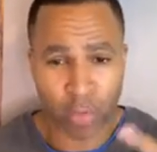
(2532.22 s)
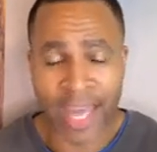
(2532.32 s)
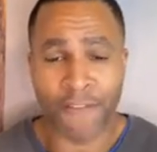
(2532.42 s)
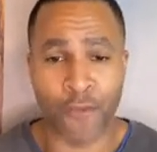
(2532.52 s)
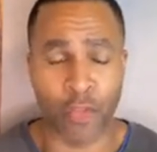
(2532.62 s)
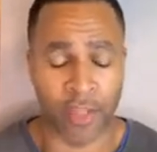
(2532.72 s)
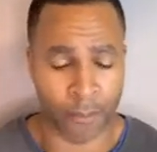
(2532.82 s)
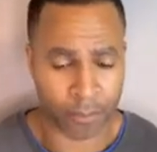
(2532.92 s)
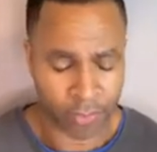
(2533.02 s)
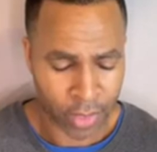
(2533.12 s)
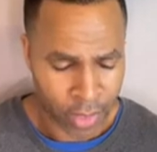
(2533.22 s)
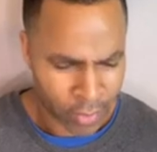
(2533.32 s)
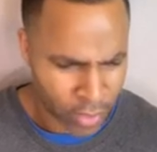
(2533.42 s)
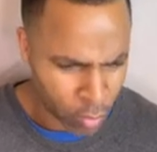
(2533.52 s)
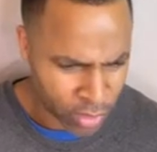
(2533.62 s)
There is a,
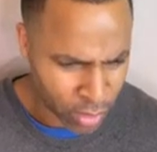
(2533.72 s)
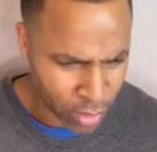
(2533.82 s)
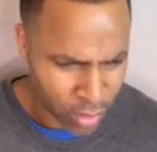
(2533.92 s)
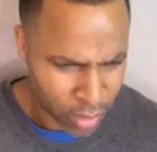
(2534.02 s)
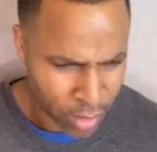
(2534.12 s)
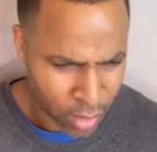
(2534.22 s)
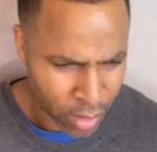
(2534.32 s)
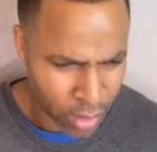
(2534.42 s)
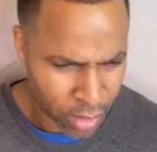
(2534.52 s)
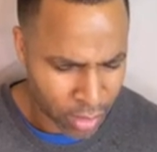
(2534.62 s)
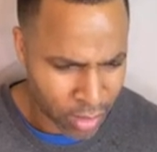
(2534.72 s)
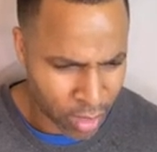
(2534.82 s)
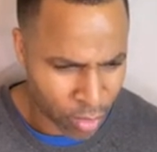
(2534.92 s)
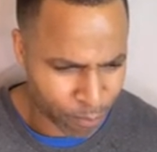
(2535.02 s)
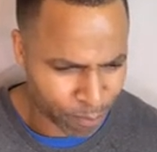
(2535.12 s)
a, a, a I used
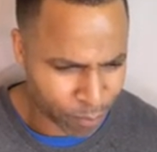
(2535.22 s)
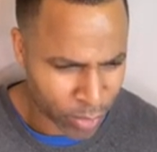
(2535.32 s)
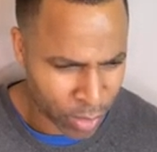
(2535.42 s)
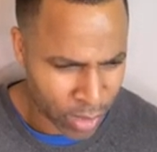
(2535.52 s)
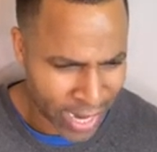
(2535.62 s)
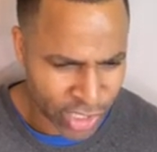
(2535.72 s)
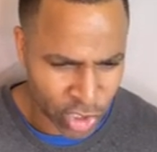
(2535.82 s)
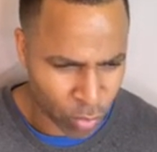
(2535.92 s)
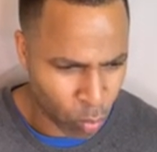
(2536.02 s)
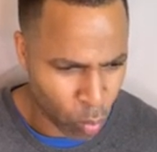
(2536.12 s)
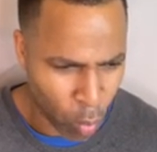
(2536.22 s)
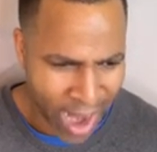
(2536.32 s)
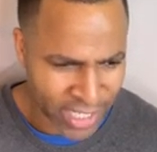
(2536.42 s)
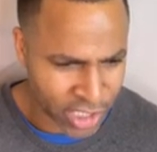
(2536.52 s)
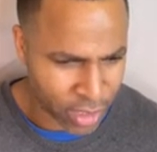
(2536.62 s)
to watch uh,
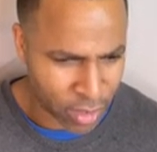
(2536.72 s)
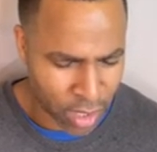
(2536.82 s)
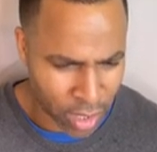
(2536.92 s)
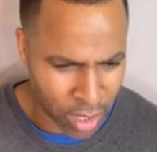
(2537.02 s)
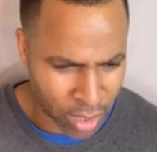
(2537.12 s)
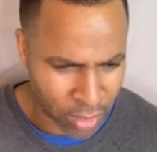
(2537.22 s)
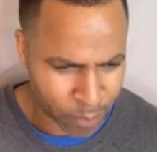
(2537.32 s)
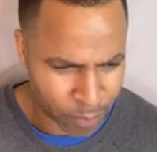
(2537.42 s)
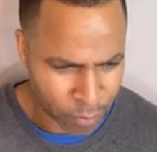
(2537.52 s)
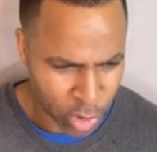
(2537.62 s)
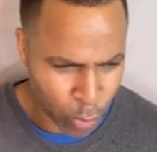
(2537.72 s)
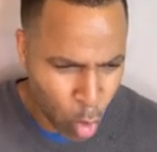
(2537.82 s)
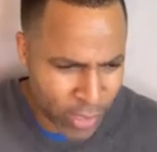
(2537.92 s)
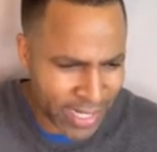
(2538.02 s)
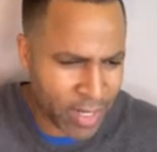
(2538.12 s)
sports entertainment,
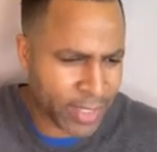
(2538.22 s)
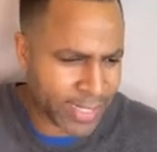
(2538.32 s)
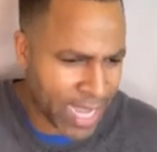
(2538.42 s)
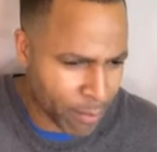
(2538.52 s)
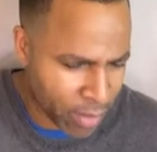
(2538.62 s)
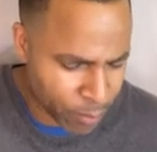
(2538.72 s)
wrestling.